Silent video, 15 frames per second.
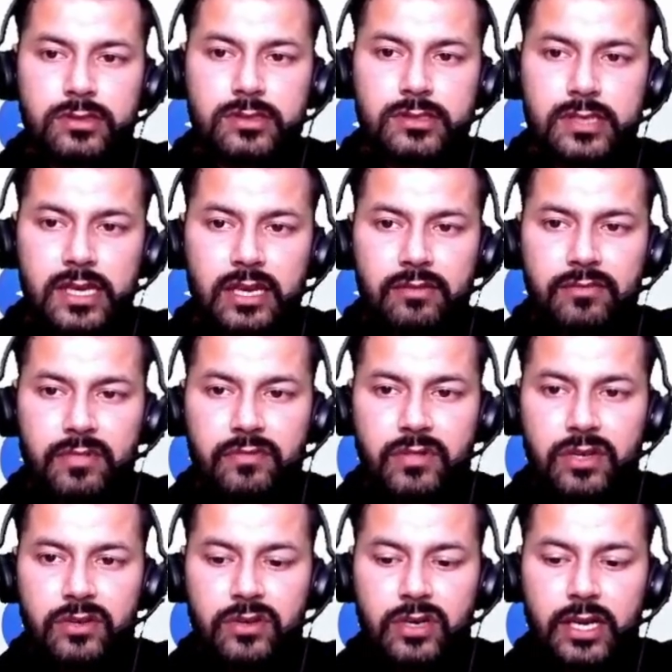Same we
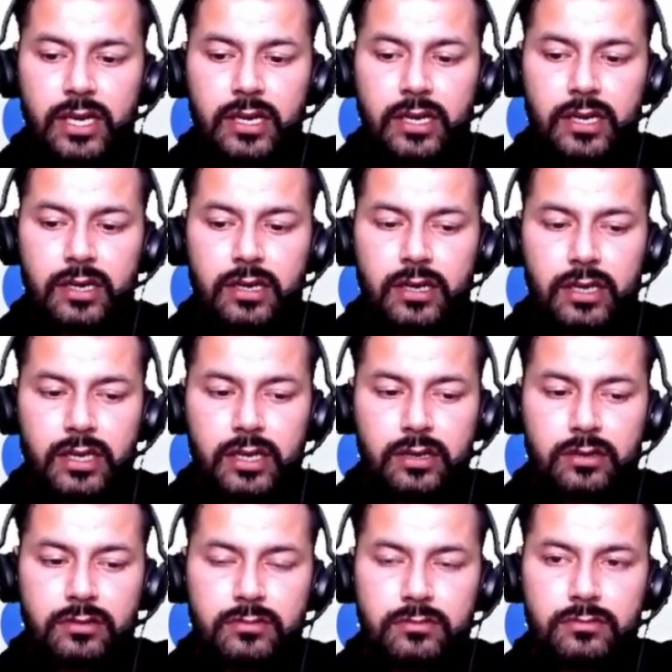will try here again.
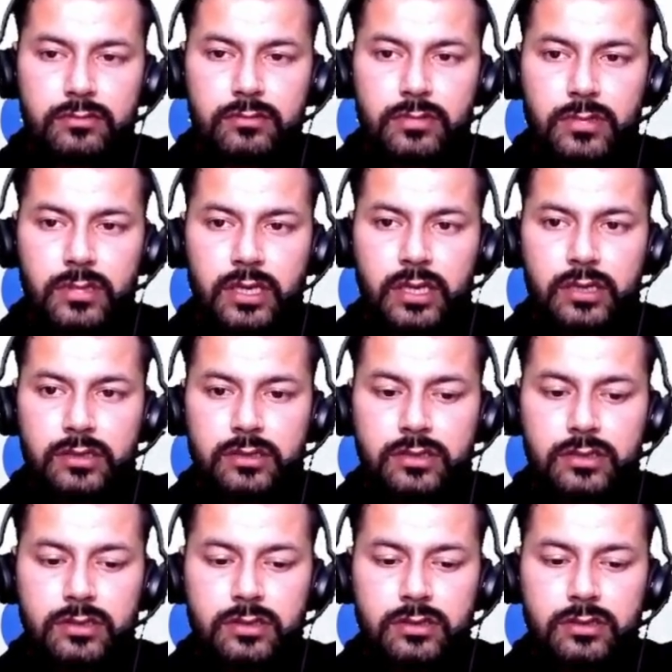Int